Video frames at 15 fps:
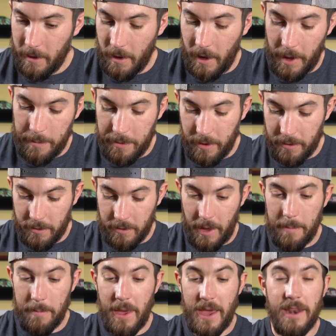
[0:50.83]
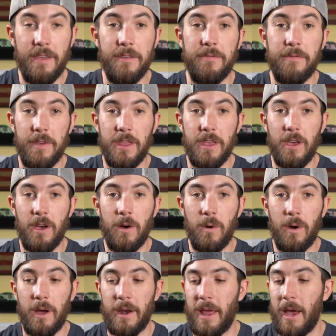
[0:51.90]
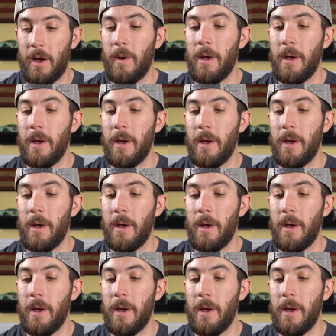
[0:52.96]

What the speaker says: I made a video on how